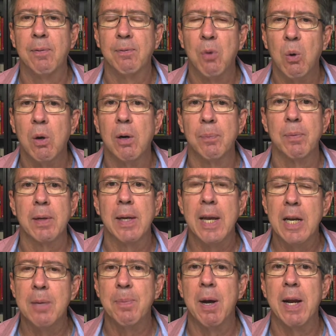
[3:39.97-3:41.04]
for
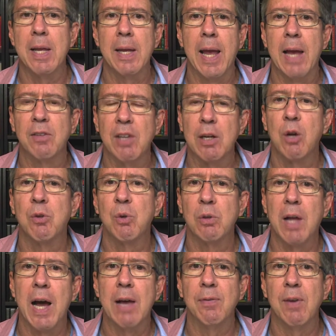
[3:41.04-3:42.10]
anybody as they go through
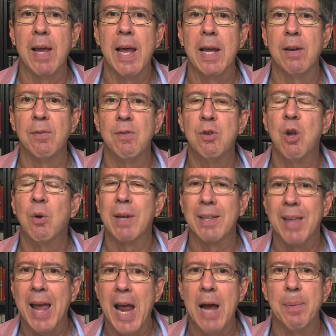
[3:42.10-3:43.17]
life, and if you don't get in the
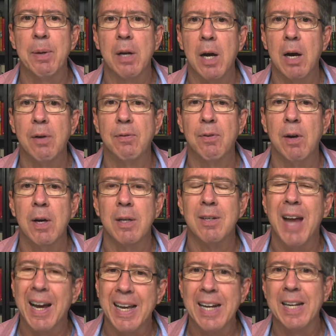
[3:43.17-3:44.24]
habit of
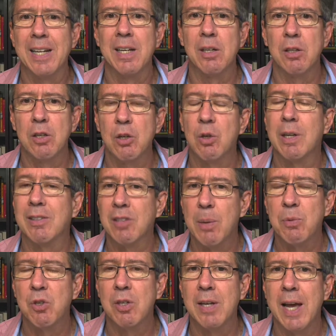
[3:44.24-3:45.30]
not getting into to
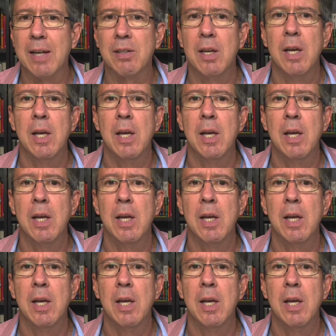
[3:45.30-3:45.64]
consumption debt,